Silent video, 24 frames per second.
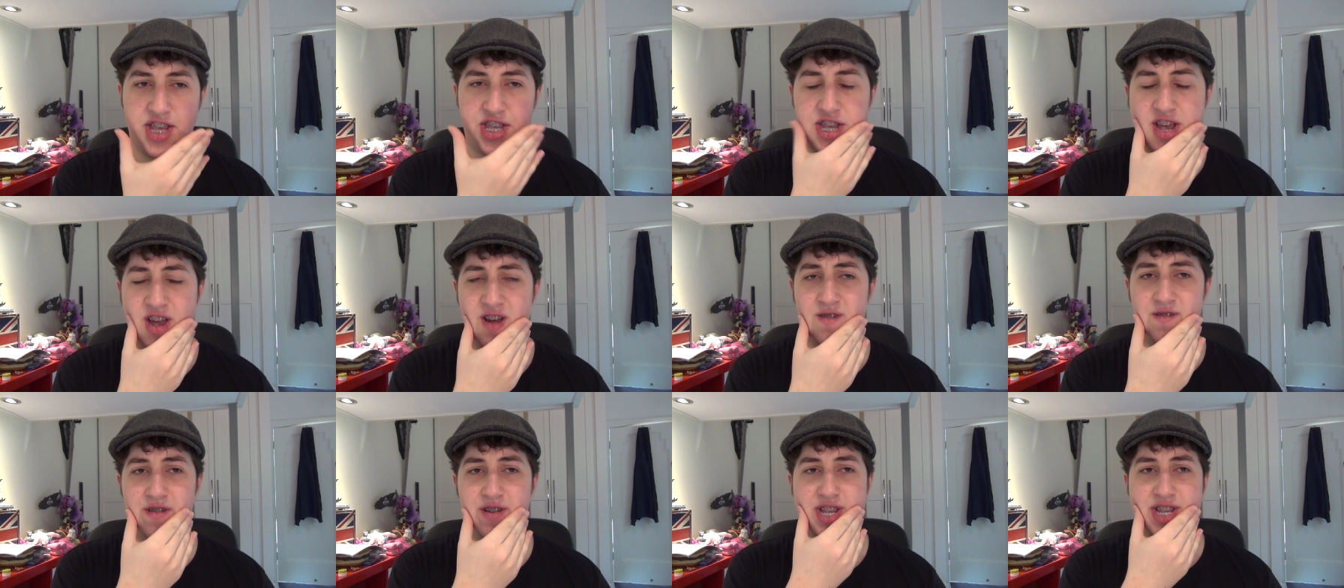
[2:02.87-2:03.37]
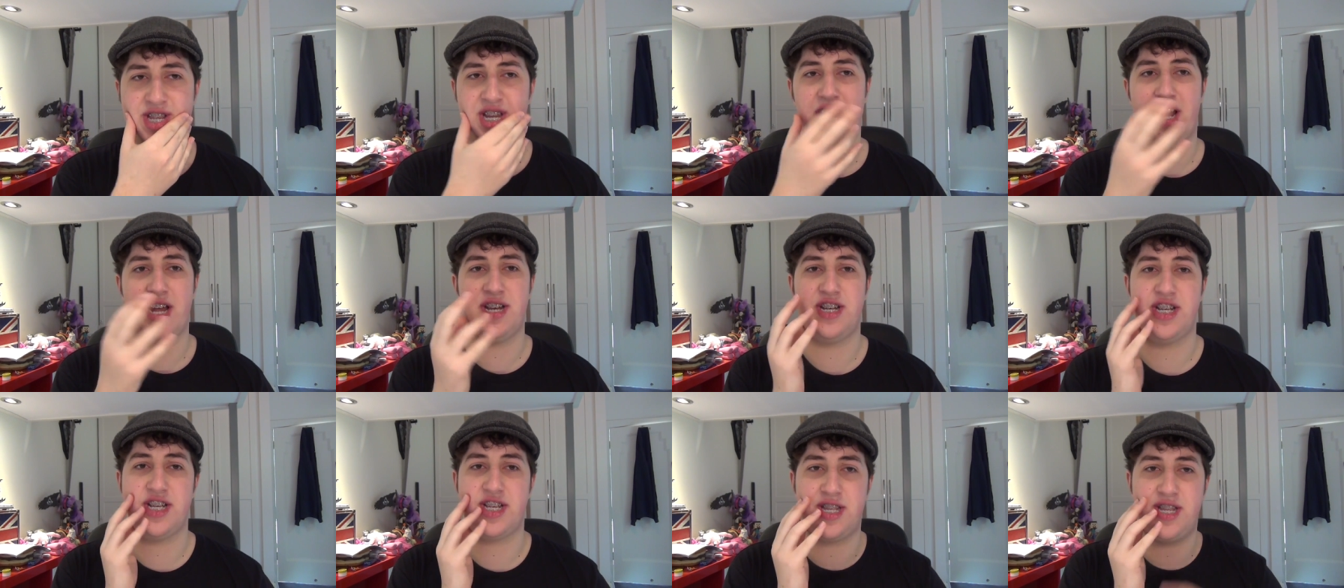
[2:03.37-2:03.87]
the surgery is
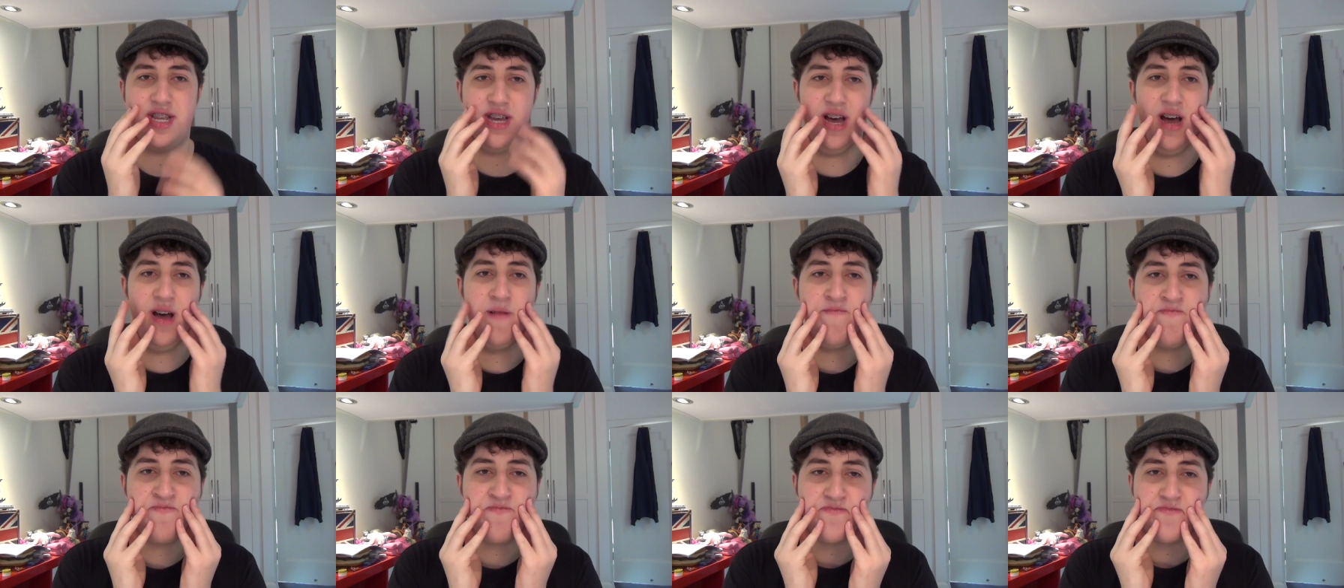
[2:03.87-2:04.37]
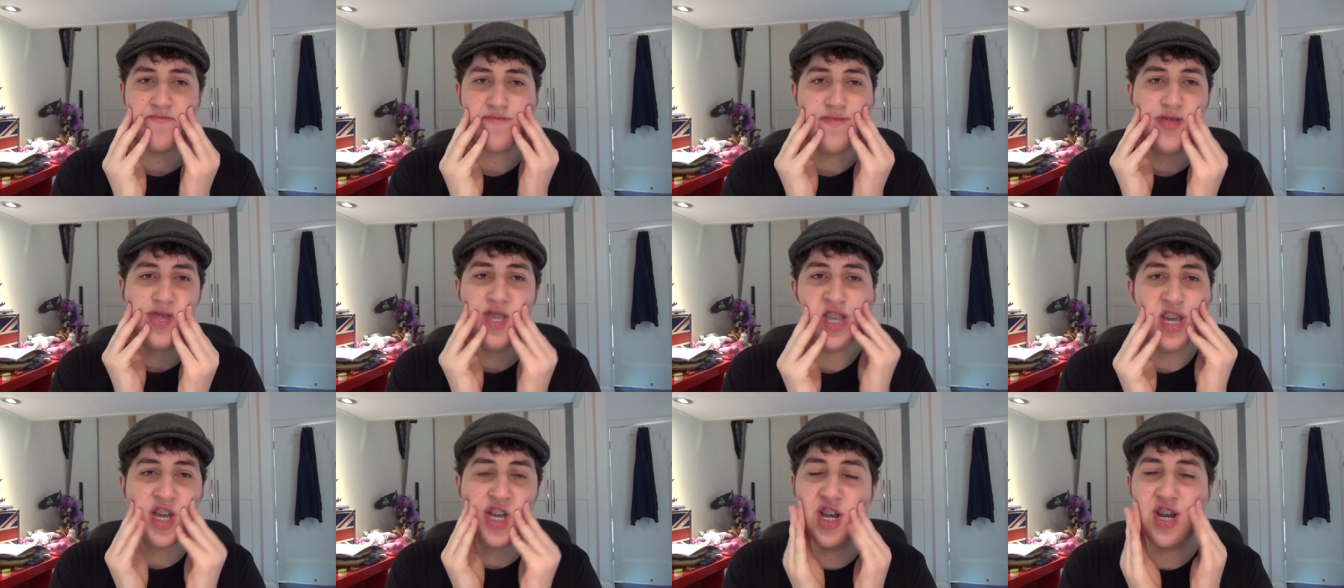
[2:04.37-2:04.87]
done, just to,
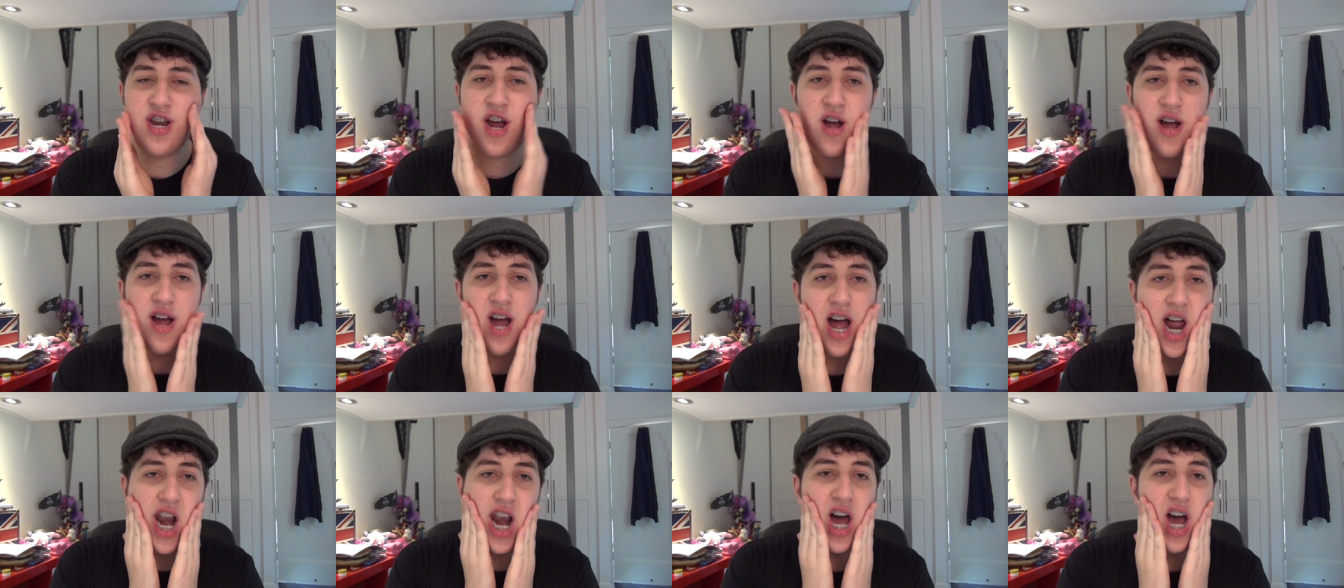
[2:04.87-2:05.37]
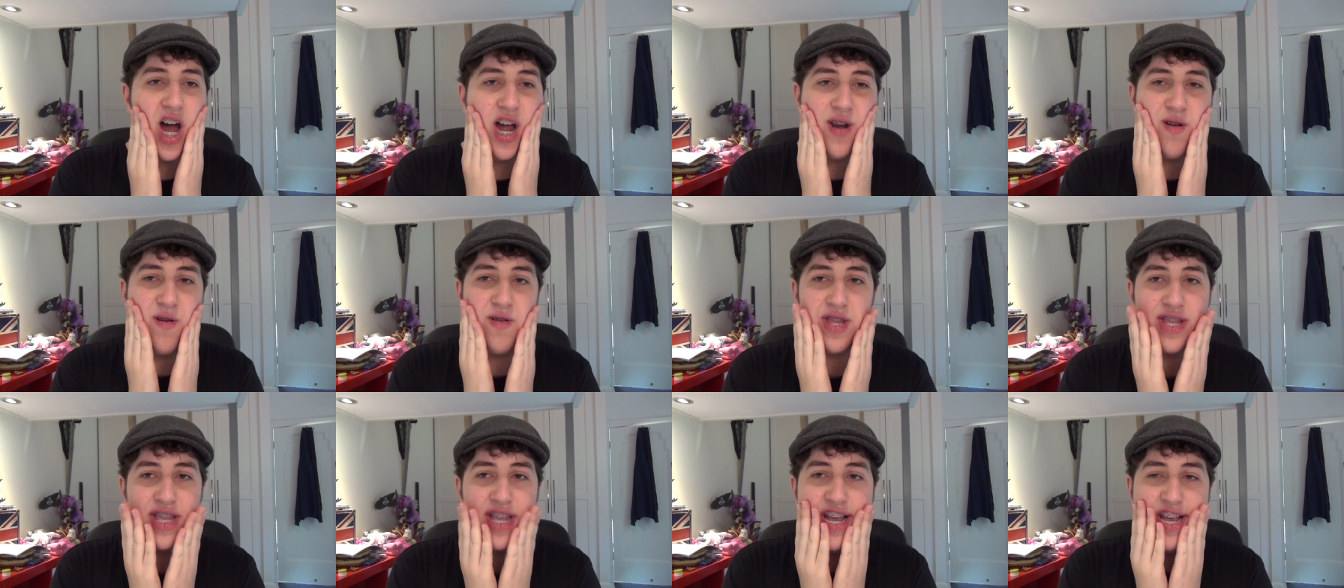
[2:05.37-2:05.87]
you know, align
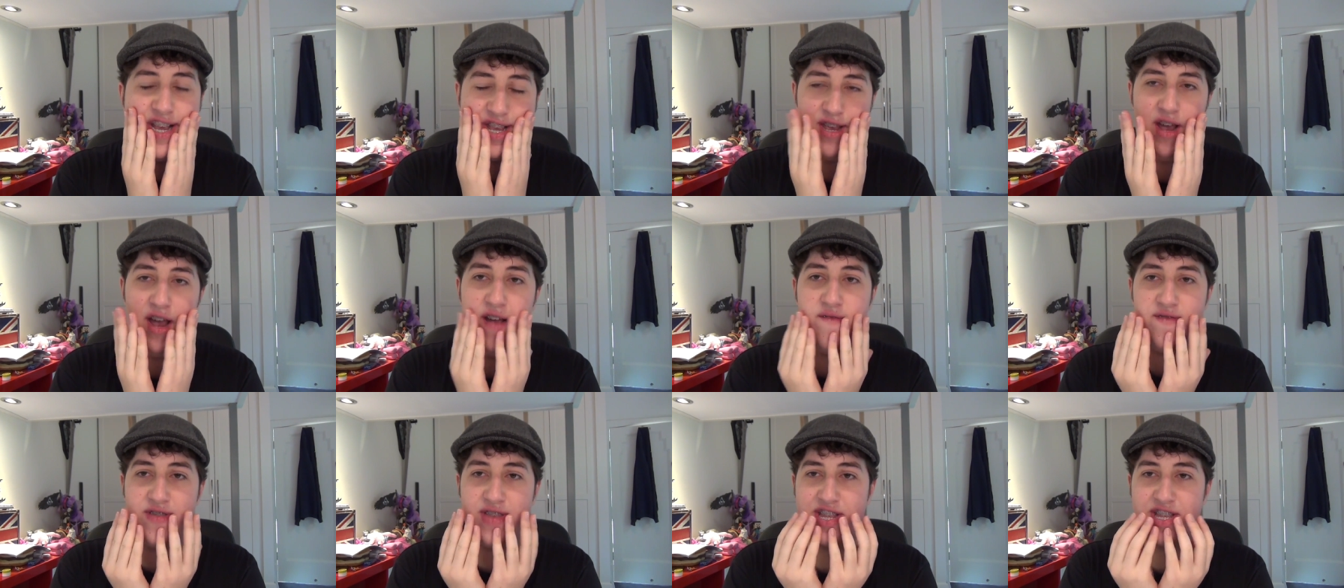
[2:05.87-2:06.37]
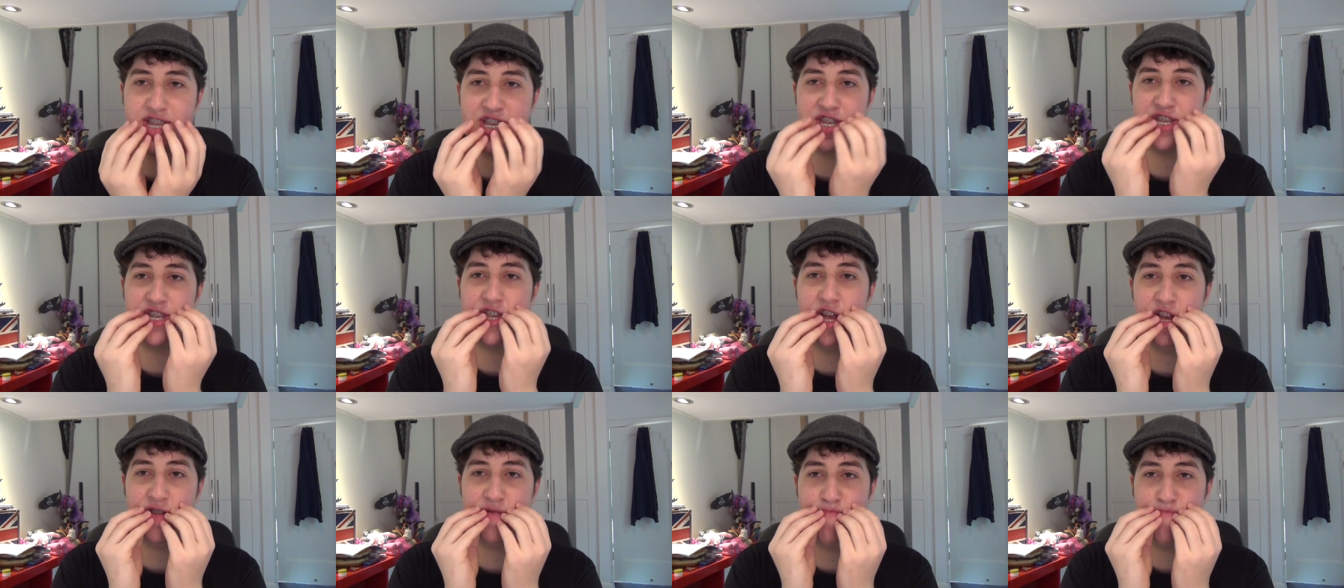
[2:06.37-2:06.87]
all the teeth so everything
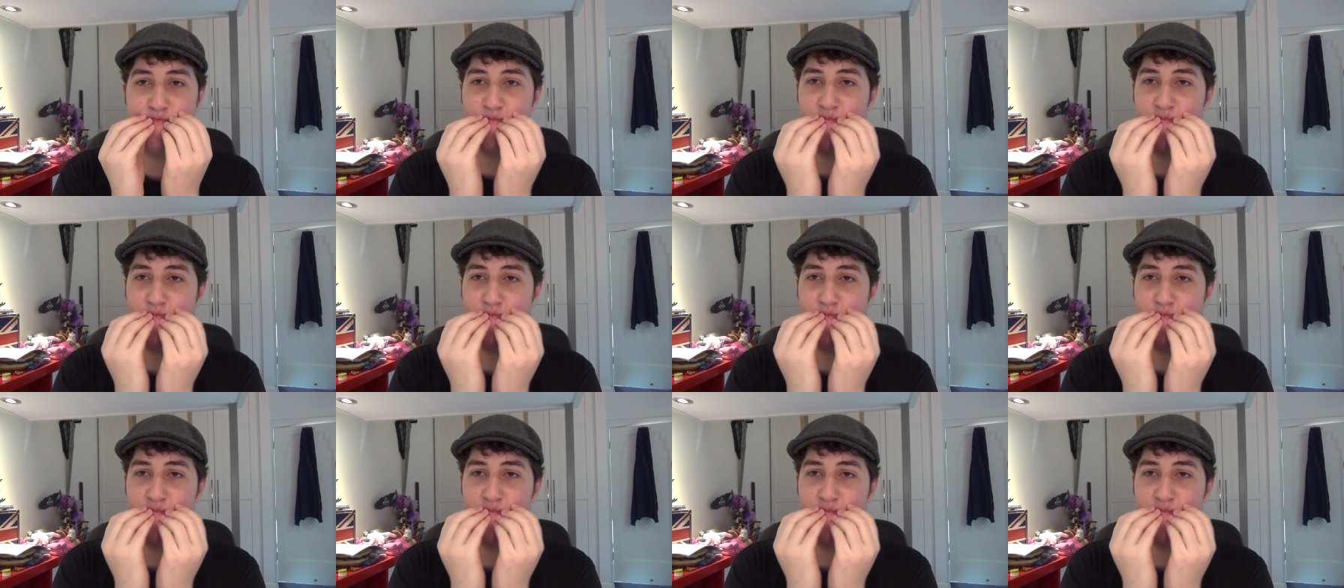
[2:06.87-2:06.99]
doesn't just